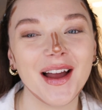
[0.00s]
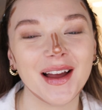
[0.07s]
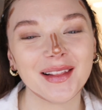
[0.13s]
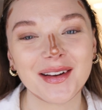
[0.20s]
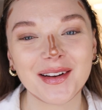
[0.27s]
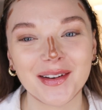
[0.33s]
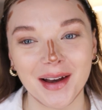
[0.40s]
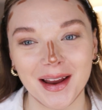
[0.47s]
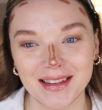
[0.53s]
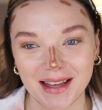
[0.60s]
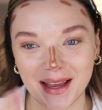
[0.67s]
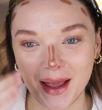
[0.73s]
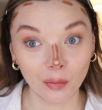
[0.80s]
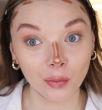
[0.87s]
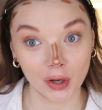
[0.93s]
I look
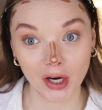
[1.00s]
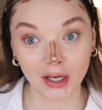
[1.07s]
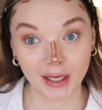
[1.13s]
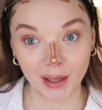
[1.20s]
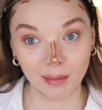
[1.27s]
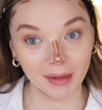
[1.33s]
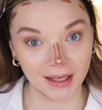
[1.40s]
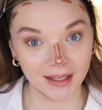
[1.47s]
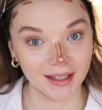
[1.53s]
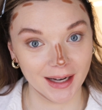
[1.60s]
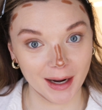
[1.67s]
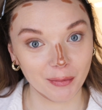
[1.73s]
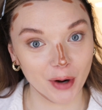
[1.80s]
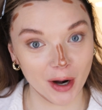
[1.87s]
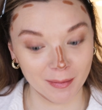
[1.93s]
crazy. We are gonna blend it,
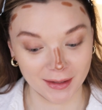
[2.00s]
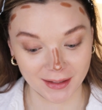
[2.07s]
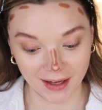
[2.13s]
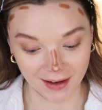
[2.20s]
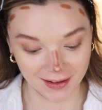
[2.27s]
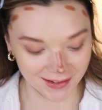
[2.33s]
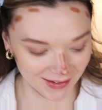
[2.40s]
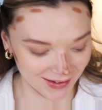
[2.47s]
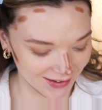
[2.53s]
I promise, guys.